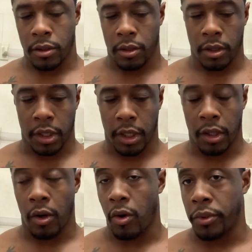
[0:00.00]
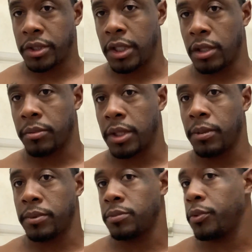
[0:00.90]
Again, always keep them
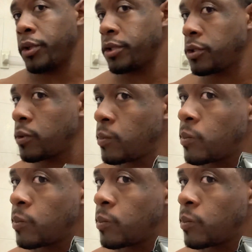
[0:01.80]
clippers brushed.